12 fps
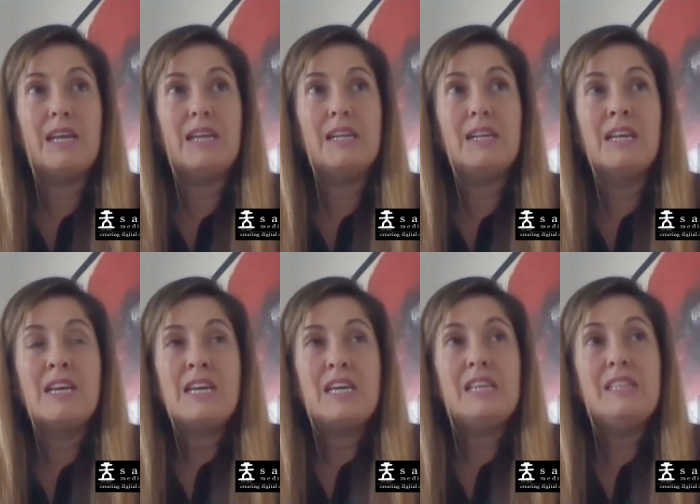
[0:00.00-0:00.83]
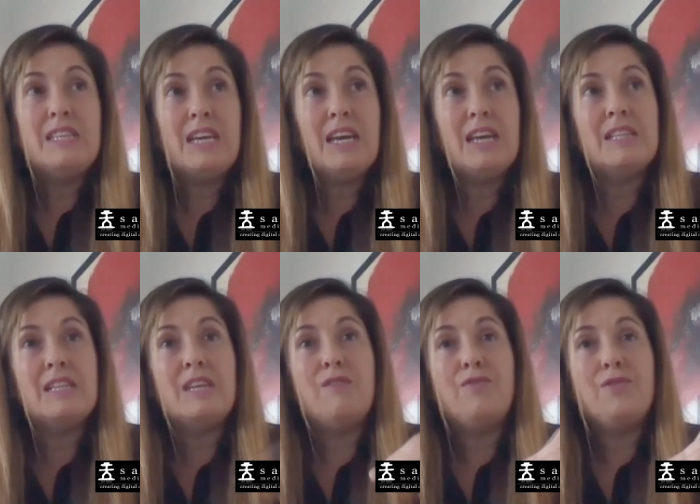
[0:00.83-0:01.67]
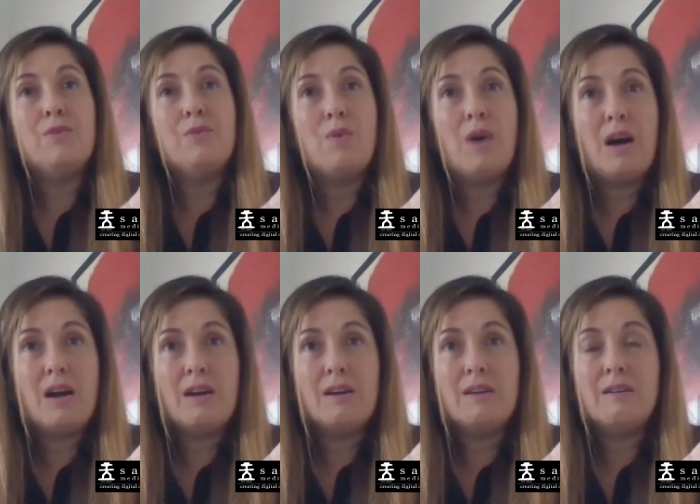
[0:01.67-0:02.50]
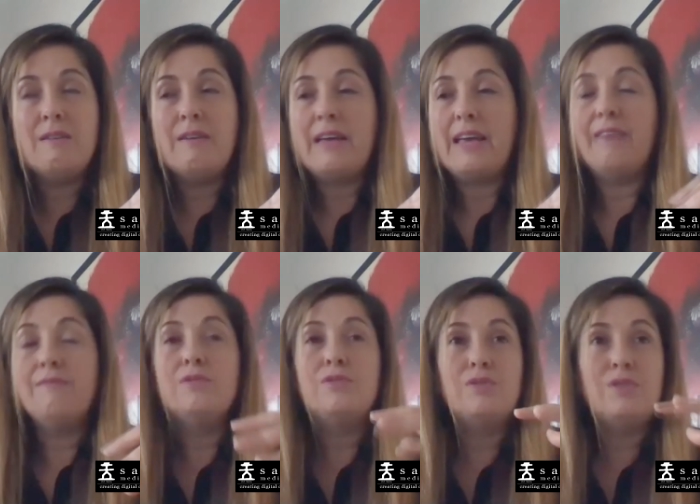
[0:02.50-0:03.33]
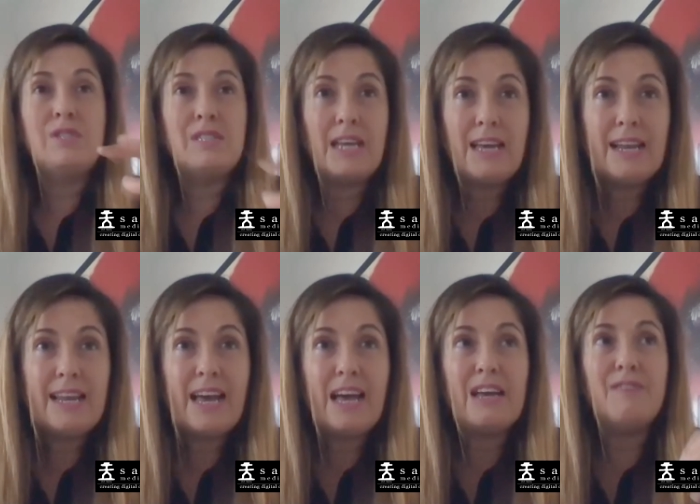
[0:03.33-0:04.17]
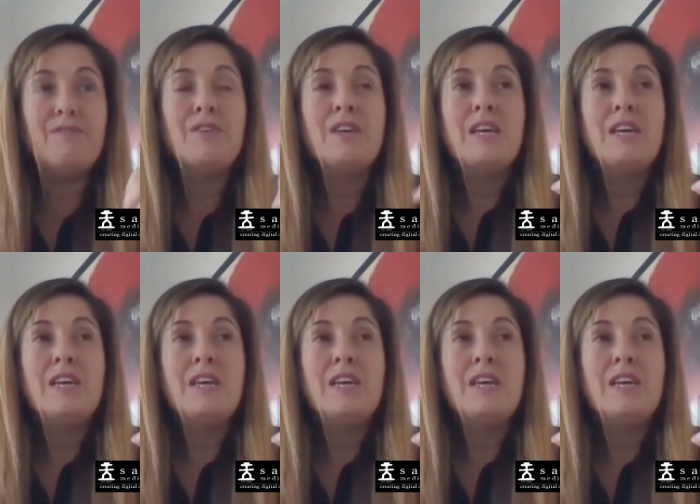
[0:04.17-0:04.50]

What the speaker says: And in the end, if you are able to stay alive